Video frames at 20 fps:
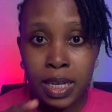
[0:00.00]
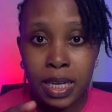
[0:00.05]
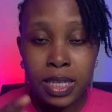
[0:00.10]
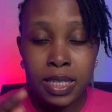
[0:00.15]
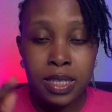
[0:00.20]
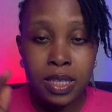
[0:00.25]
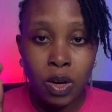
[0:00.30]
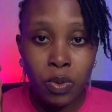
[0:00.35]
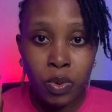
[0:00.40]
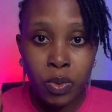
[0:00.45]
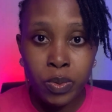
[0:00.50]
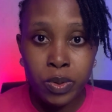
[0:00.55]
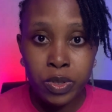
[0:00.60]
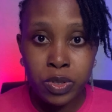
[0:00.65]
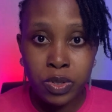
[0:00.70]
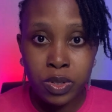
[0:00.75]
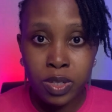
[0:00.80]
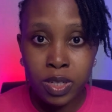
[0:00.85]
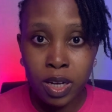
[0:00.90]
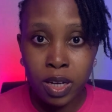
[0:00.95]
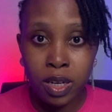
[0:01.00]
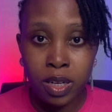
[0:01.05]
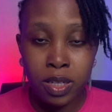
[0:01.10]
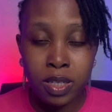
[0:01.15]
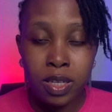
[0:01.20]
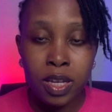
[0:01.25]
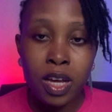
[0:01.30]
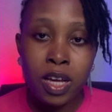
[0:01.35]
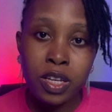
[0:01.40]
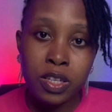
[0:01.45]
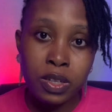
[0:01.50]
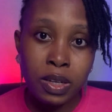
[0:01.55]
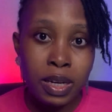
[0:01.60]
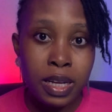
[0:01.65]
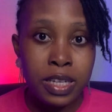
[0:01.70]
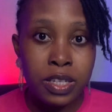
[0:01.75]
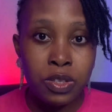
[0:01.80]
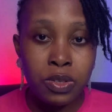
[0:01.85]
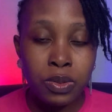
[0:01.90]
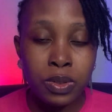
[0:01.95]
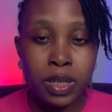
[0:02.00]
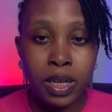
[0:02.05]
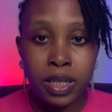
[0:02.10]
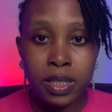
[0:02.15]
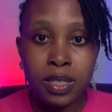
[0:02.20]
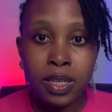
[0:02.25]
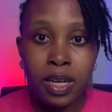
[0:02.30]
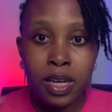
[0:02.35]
that we want to target. So let's do that.